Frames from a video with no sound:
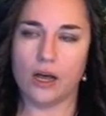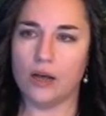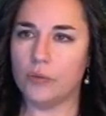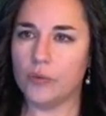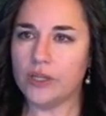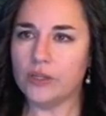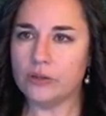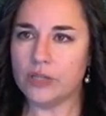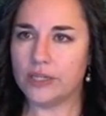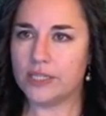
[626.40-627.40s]
One
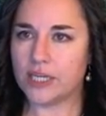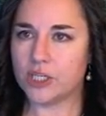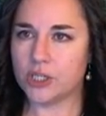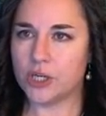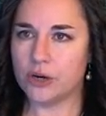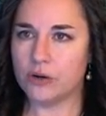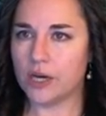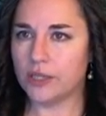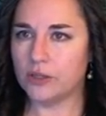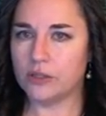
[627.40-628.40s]
notation note
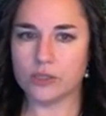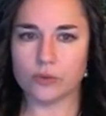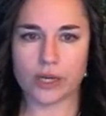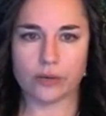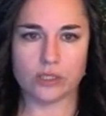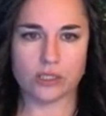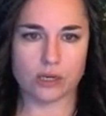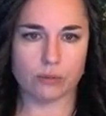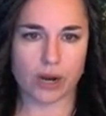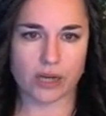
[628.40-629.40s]
I noticed when I was
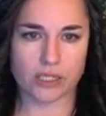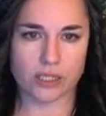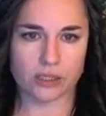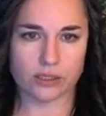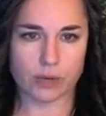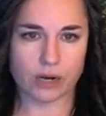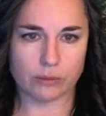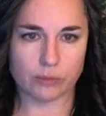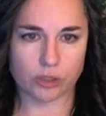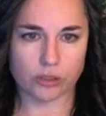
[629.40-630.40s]
practicing this
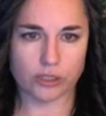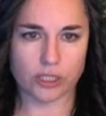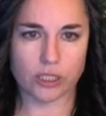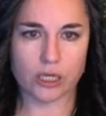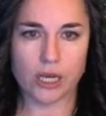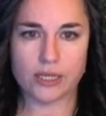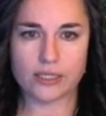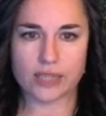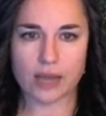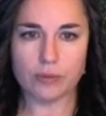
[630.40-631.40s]
problem earlier
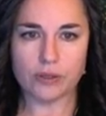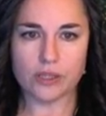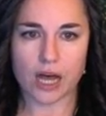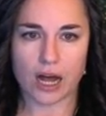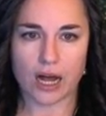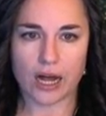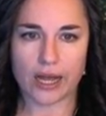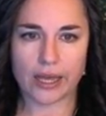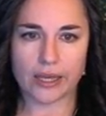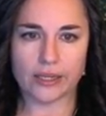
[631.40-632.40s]
is I put the
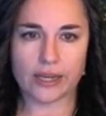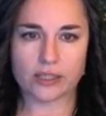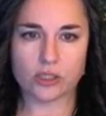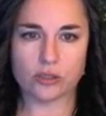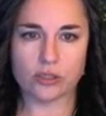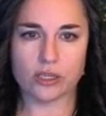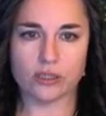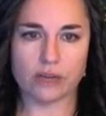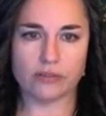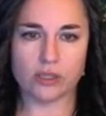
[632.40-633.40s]
I next to the
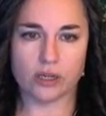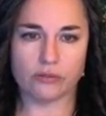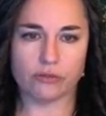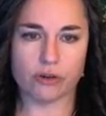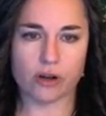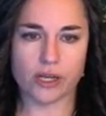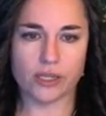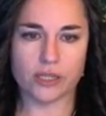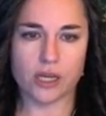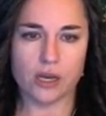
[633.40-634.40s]
11 on
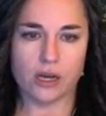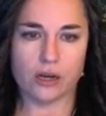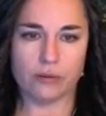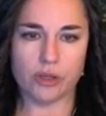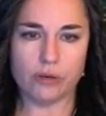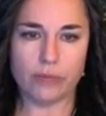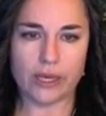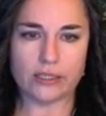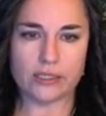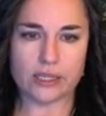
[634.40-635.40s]
front. You
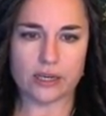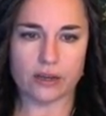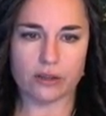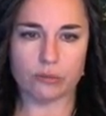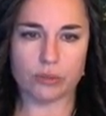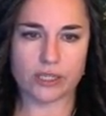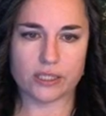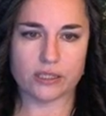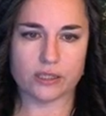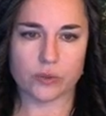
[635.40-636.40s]
may see other
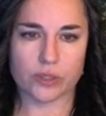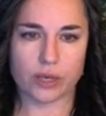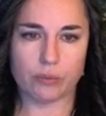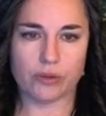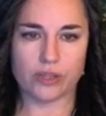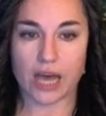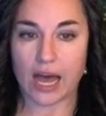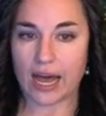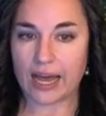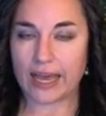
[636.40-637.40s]
places where they put the
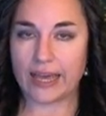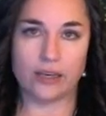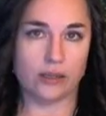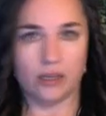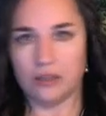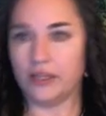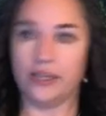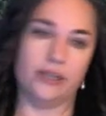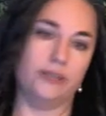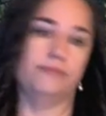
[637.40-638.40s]
I like